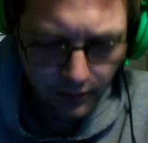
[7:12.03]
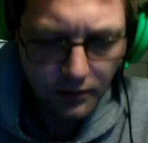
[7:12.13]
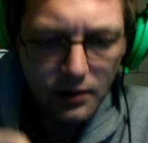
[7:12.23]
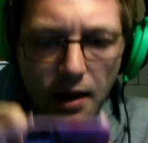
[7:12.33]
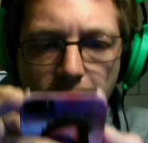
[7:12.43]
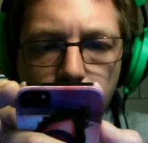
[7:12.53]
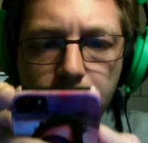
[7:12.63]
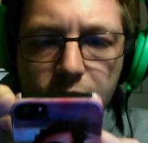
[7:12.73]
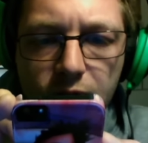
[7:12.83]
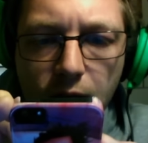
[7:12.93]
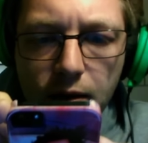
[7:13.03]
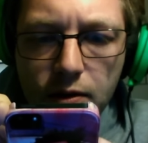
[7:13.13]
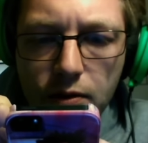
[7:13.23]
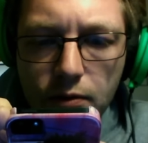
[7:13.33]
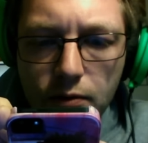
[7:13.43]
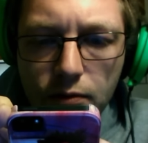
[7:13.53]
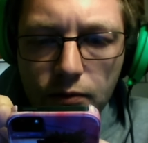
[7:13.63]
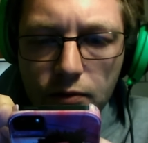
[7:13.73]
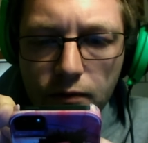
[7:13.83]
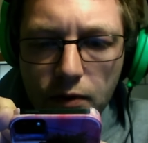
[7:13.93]
Tap sign you
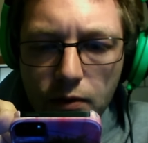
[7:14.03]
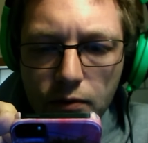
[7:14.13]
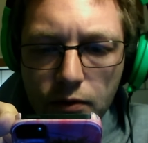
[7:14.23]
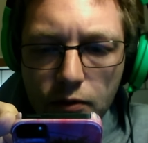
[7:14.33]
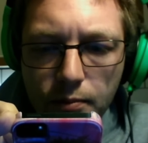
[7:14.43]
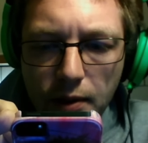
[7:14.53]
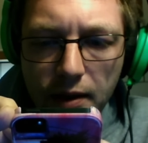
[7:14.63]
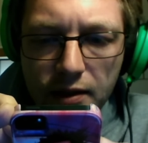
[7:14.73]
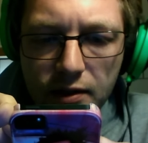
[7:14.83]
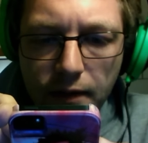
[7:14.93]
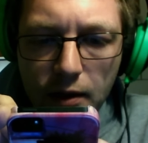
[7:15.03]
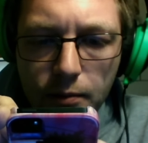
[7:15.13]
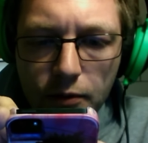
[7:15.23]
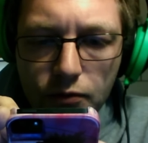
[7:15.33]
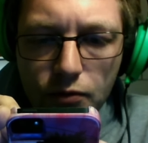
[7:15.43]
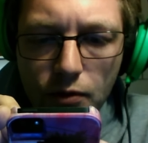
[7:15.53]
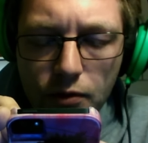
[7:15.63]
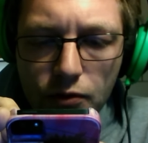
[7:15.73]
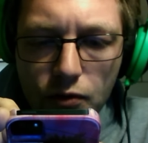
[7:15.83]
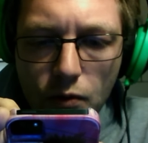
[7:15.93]
to view new players available to join
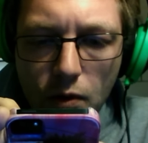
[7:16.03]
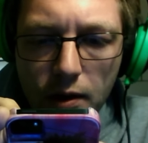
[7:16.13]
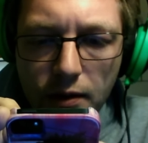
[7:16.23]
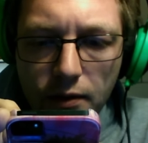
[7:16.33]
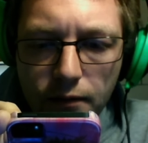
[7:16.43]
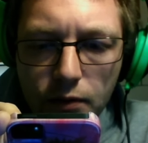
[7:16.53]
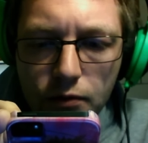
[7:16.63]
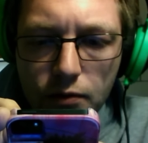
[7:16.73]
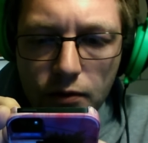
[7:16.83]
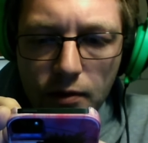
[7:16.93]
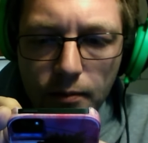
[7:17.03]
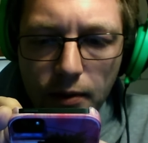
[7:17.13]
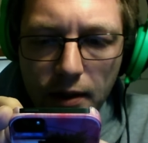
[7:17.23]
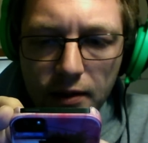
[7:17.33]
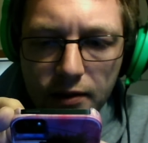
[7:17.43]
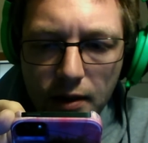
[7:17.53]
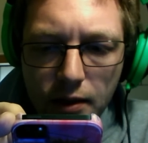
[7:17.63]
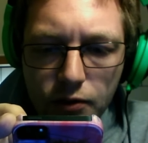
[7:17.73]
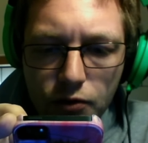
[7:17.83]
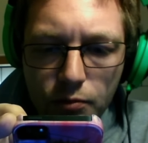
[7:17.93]
your squad in the future. Some players
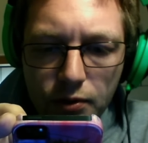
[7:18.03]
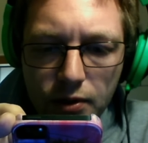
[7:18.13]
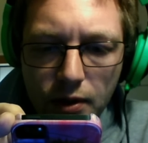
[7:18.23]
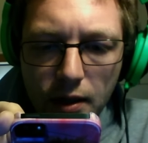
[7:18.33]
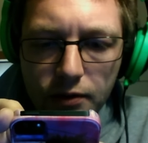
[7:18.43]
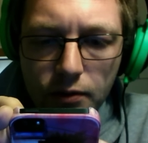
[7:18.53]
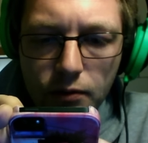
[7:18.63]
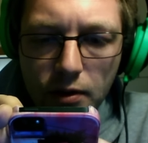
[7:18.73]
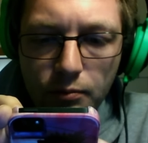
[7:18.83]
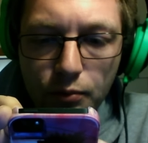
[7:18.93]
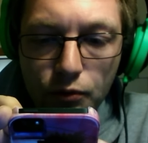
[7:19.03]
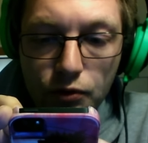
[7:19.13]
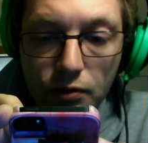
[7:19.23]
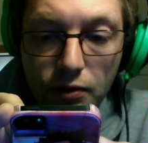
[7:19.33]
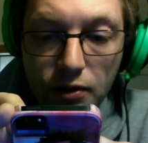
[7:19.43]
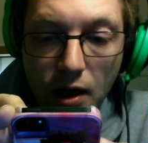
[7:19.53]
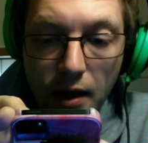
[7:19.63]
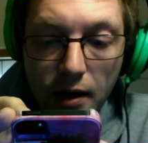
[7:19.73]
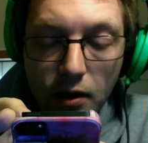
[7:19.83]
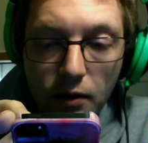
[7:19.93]
are superstars who can boost your
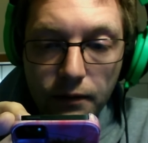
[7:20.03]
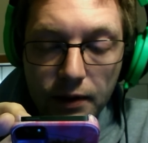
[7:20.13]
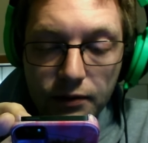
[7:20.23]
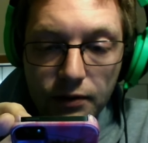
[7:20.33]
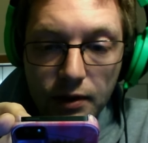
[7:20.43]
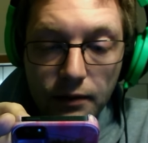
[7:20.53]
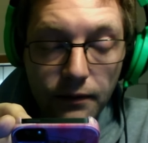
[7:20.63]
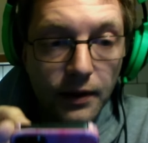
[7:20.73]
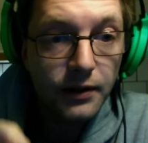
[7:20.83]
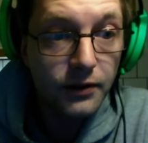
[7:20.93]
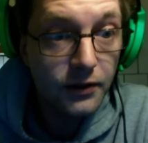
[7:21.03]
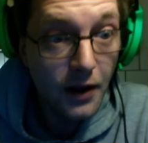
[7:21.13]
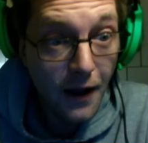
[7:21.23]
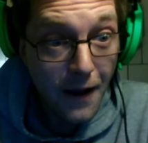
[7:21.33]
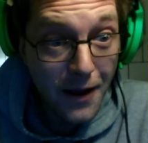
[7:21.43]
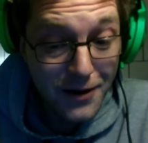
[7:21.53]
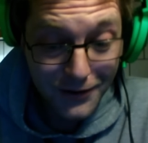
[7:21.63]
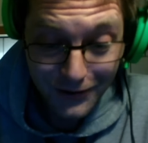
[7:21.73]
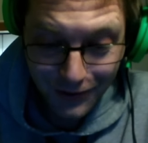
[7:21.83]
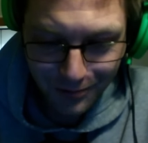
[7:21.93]
entire offense or defense.
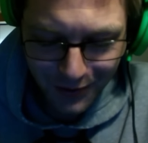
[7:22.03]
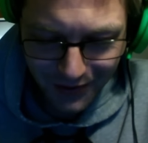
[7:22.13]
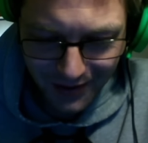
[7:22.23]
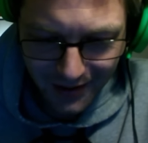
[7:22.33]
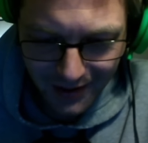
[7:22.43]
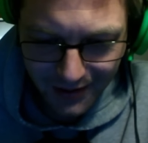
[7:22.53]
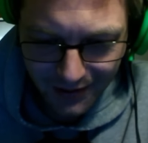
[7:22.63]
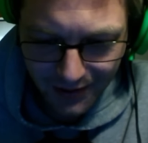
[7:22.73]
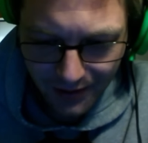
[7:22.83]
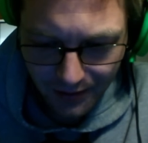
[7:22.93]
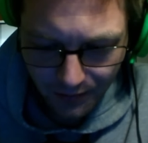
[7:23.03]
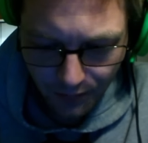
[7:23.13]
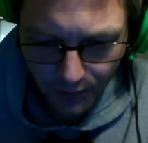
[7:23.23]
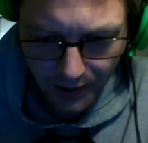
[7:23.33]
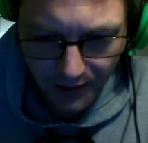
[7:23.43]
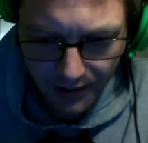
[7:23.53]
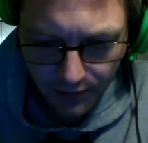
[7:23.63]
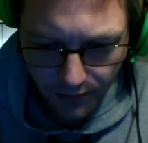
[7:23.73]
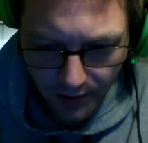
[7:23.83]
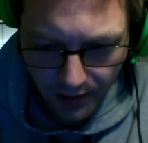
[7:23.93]
Superstars. Where did I
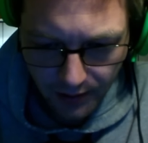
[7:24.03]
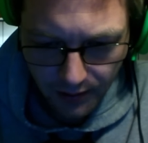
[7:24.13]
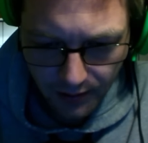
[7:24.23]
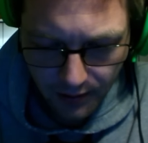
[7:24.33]
do that?